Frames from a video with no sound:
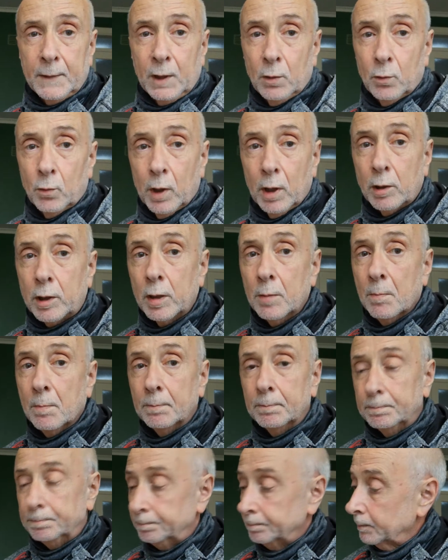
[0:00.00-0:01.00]
Welcome.
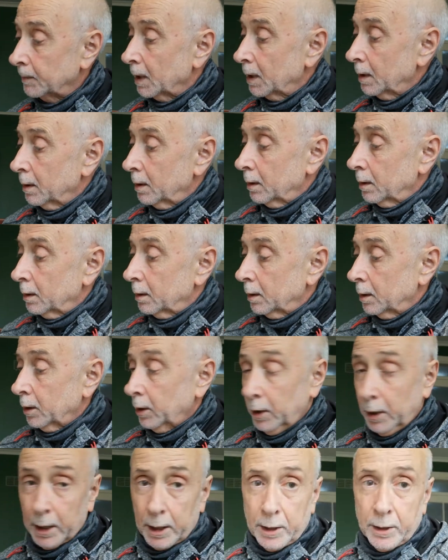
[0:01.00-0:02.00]

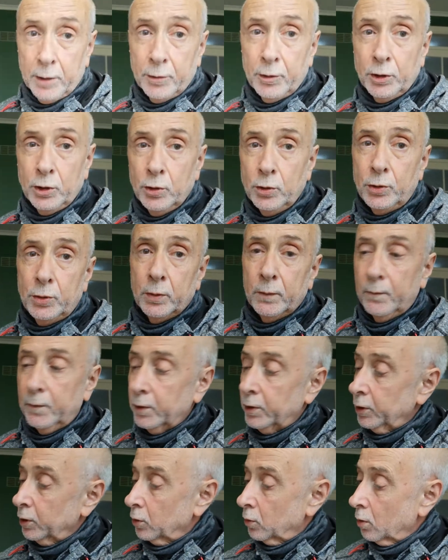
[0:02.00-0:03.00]
Yet another YouTube
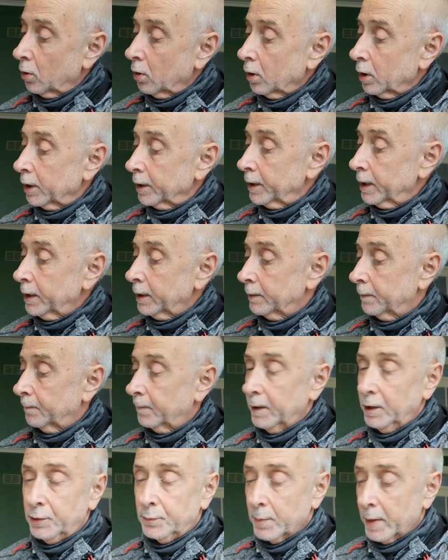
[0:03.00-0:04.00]
video on
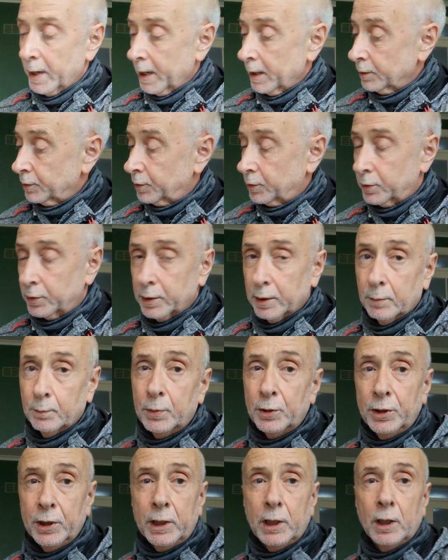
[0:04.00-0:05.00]
face masks, in
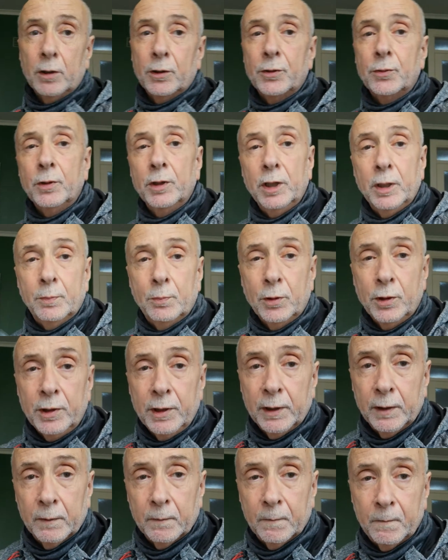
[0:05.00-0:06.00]
particular 3D
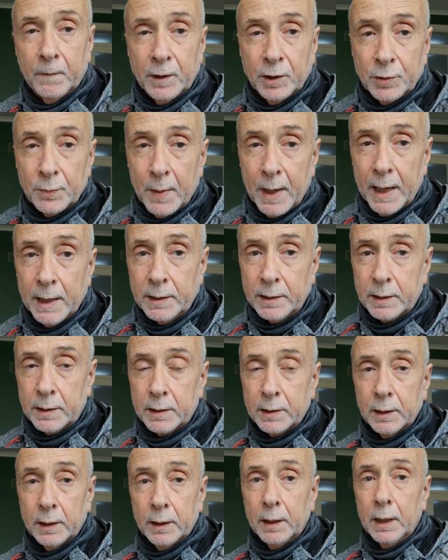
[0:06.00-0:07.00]
printing of face
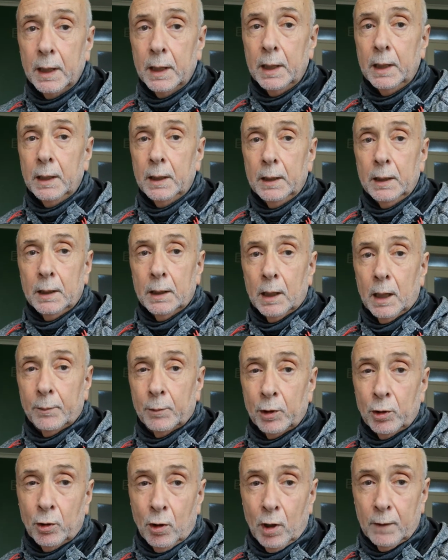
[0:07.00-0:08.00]
masks, and I'm
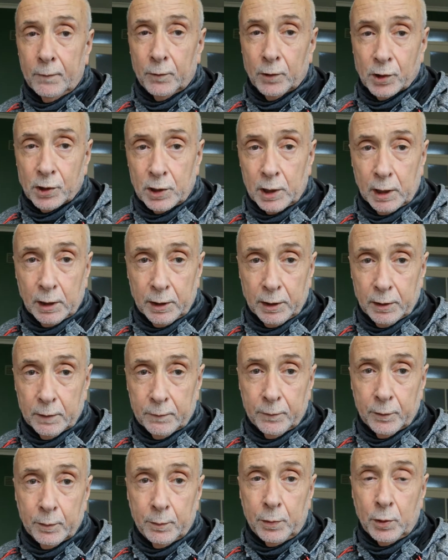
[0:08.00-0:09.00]
going to offer a slightly
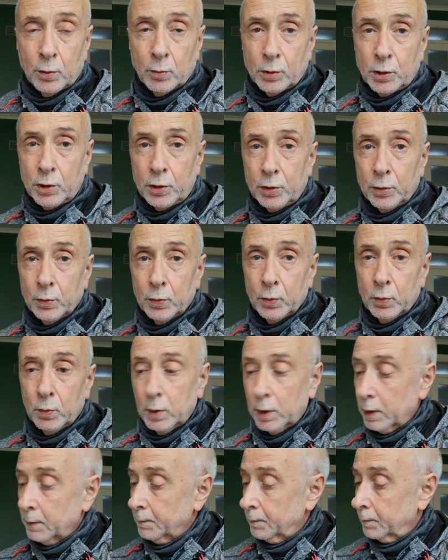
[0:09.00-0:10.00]
different approach
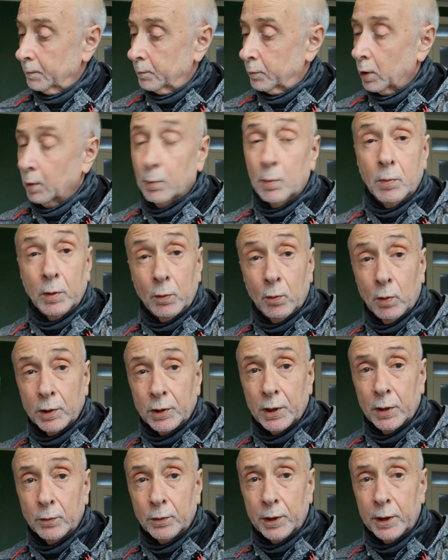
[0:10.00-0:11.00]
to probably
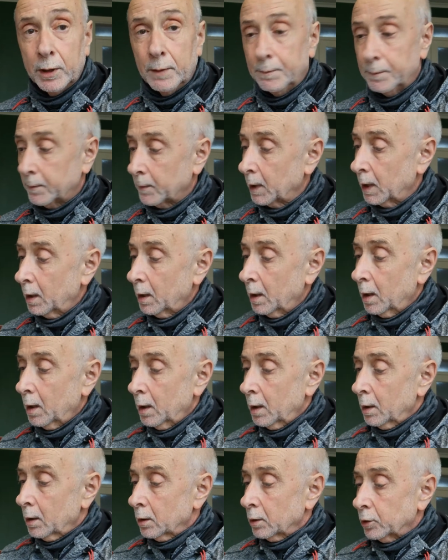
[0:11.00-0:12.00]
what's out there.
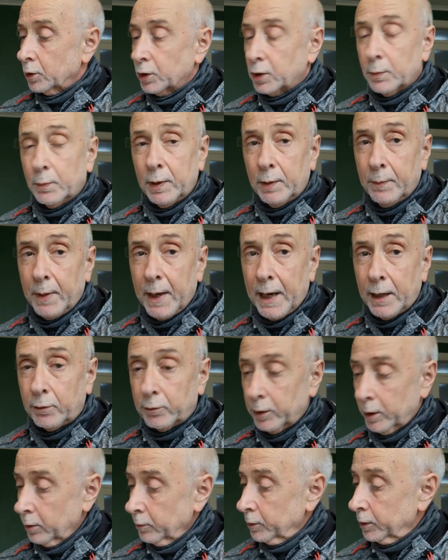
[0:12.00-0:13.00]
Just a bit of
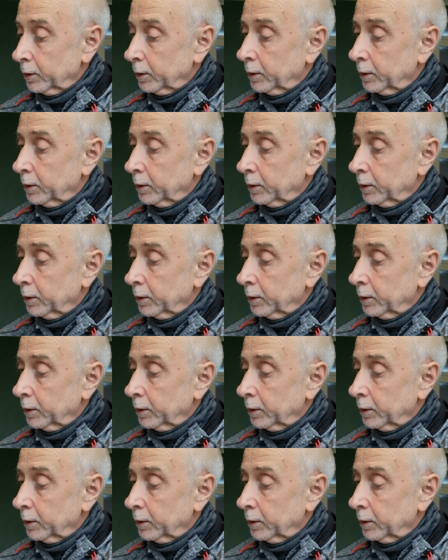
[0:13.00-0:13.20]
background.